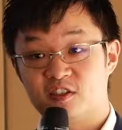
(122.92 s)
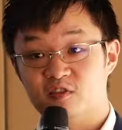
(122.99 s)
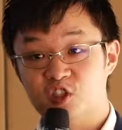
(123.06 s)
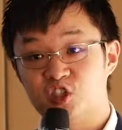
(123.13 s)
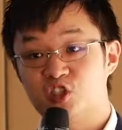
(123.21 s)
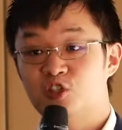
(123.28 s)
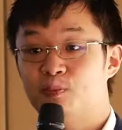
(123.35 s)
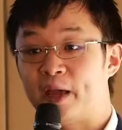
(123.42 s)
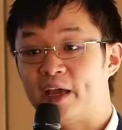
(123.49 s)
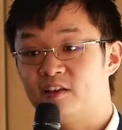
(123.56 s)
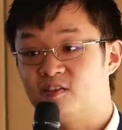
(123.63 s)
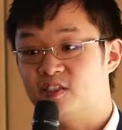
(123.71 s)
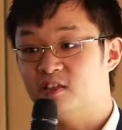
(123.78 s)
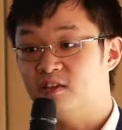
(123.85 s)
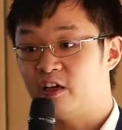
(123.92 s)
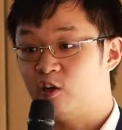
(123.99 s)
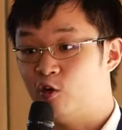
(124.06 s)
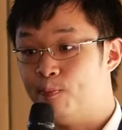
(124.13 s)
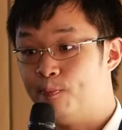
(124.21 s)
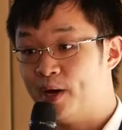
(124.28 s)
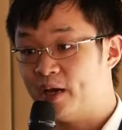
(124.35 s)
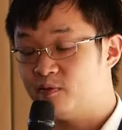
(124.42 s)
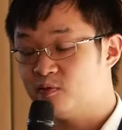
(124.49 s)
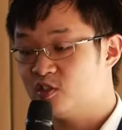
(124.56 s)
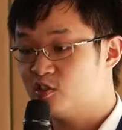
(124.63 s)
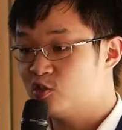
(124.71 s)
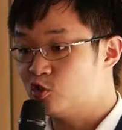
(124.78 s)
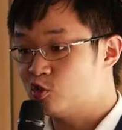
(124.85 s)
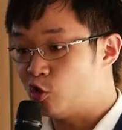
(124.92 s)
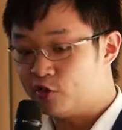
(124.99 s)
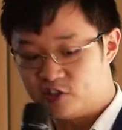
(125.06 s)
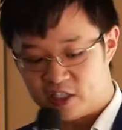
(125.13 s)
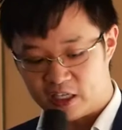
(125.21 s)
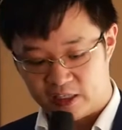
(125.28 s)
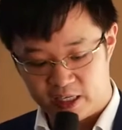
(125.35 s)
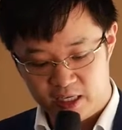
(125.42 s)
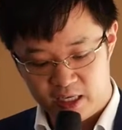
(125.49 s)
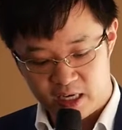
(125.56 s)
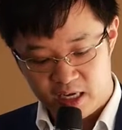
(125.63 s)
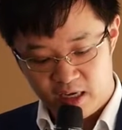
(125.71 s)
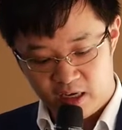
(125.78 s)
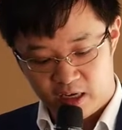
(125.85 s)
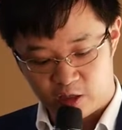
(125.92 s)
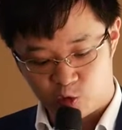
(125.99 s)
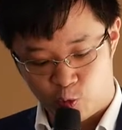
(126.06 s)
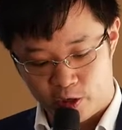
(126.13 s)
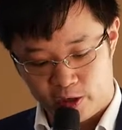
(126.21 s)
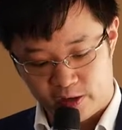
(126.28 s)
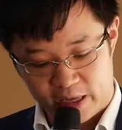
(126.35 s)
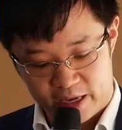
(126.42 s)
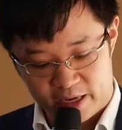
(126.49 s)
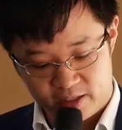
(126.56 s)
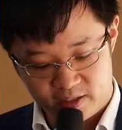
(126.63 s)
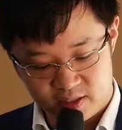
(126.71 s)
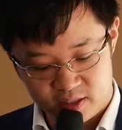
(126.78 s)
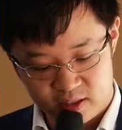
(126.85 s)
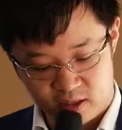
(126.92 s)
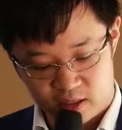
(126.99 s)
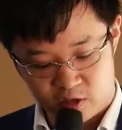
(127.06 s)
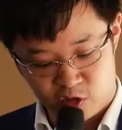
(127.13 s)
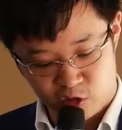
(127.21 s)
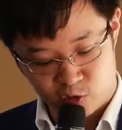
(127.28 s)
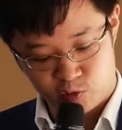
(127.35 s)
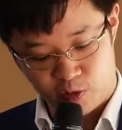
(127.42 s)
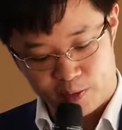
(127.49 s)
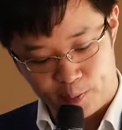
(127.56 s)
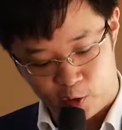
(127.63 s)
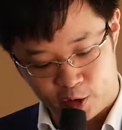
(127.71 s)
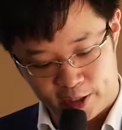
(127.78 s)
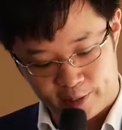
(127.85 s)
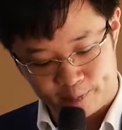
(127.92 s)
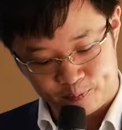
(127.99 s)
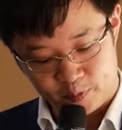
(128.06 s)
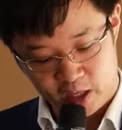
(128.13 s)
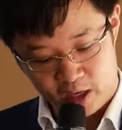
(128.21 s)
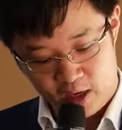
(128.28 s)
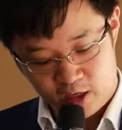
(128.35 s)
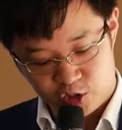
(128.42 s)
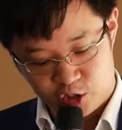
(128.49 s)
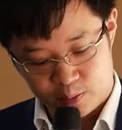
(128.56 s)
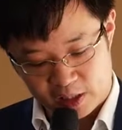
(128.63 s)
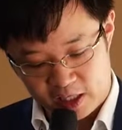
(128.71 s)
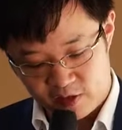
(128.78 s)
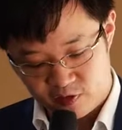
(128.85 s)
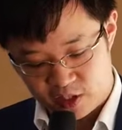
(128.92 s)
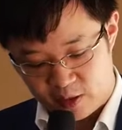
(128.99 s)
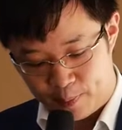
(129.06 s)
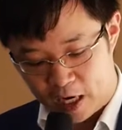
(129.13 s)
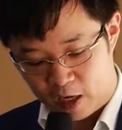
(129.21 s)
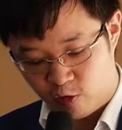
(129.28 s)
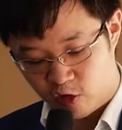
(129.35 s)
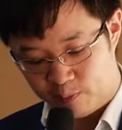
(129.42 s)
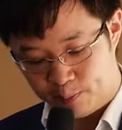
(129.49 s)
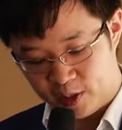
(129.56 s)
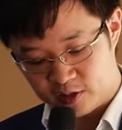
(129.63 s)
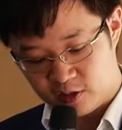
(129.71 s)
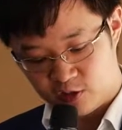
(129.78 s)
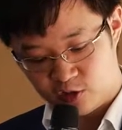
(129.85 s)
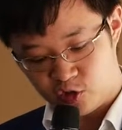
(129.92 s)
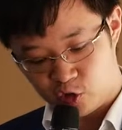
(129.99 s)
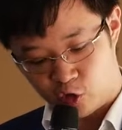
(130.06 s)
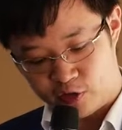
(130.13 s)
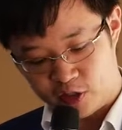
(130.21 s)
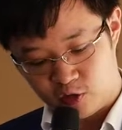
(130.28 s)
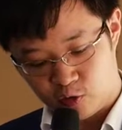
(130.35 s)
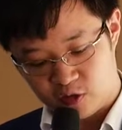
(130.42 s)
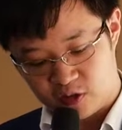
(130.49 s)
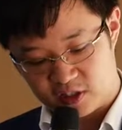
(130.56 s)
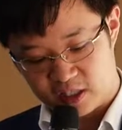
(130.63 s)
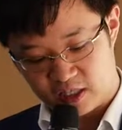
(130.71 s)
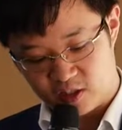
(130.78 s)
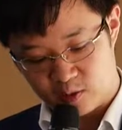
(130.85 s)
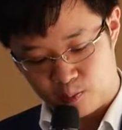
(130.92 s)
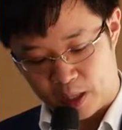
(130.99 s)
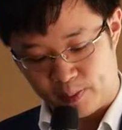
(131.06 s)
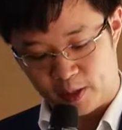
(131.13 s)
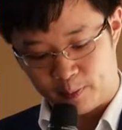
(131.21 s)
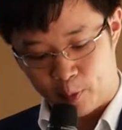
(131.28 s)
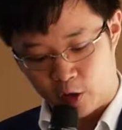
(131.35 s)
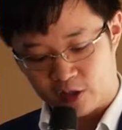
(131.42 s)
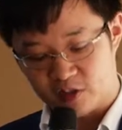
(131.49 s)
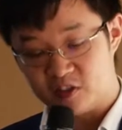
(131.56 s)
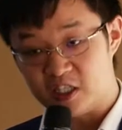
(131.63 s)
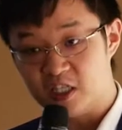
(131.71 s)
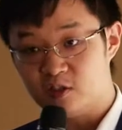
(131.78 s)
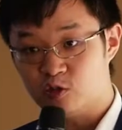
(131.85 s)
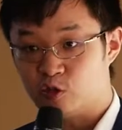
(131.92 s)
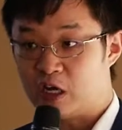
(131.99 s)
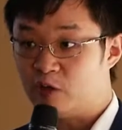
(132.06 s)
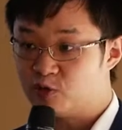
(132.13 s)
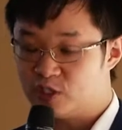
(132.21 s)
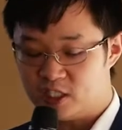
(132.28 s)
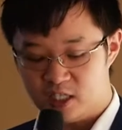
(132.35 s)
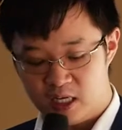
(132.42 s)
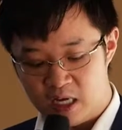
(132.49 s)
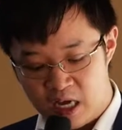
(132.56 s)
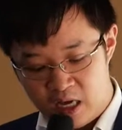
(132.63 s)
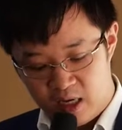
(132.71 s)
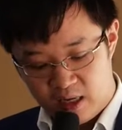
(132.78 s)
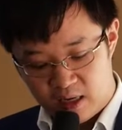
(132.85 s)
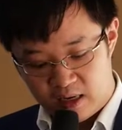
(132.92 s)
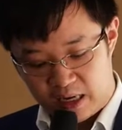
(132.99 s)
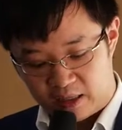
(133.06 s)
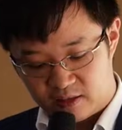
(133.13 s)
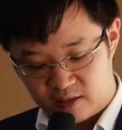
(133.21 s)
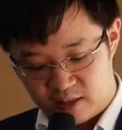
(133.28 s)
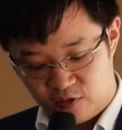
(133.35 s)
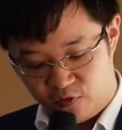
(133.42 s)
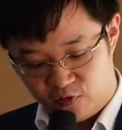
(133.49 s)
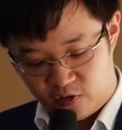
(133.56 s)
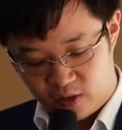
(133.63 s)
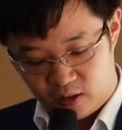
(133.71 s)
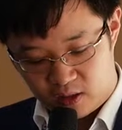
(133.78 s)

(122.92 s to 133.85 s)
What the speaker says: a digital magazine that combines storytelling as well as news reporting. She believes in the power of personal story to discuss public policy, to counter negative